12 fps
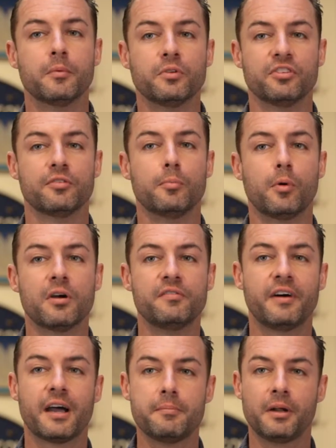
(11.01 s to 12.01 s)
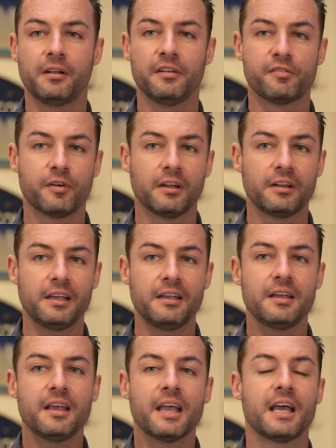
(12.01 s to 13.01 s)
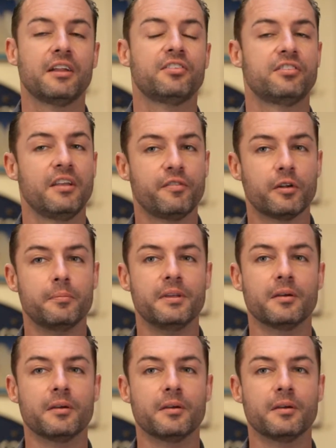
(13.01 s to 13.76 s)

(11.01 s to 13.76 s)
which is more environmentally friendly and is safer to be